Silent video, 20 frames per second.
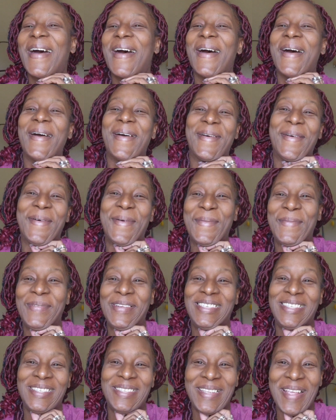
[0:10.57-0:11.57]

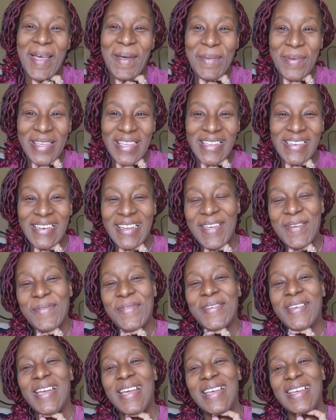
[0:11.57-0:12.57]
But just coming in to give
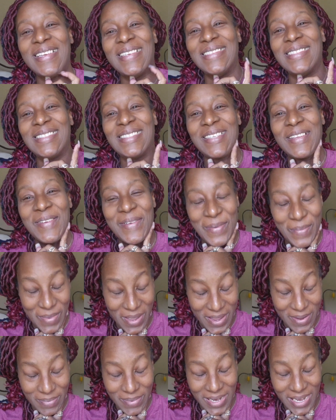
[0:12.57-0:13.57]
you guys some
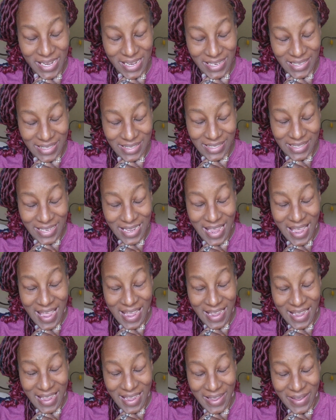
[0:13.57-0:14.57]
updates
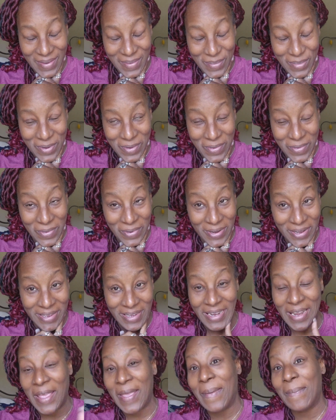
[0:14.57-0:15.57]

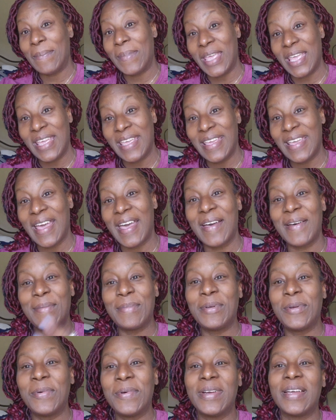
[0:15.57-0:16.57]
on me, how
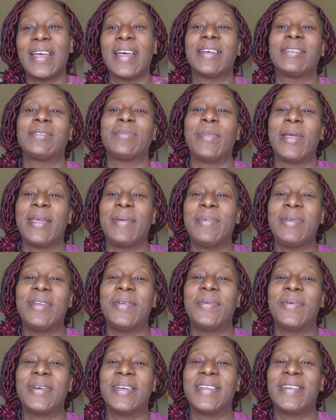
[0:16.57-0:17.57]
I'm doing, how's baby
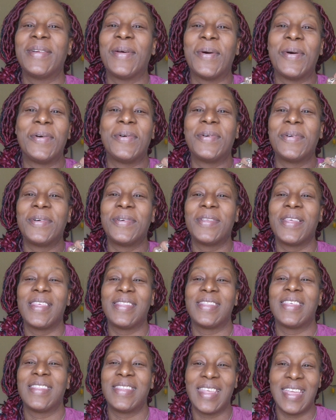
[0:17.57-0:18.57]
doing, all
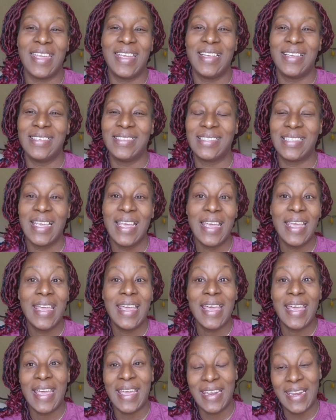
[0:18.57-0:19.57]
the things.
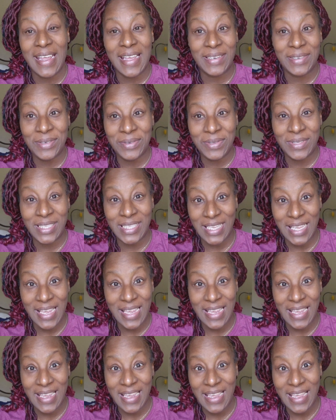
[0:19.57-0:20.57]
And as you
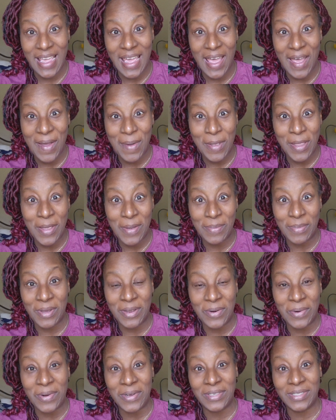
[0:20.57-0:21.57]
see, I am
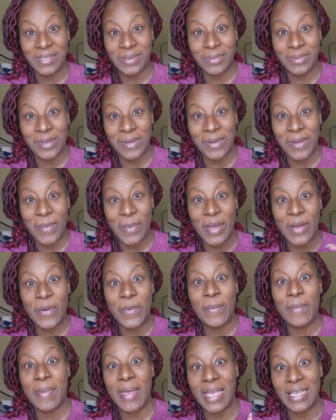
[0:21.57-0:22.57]
going to also talk
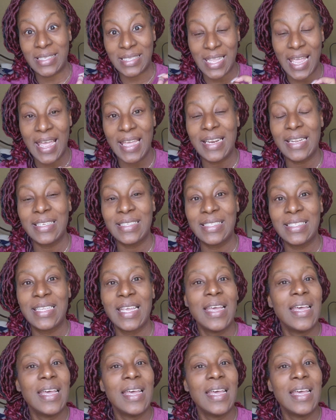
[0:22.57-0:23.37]
about mastitis,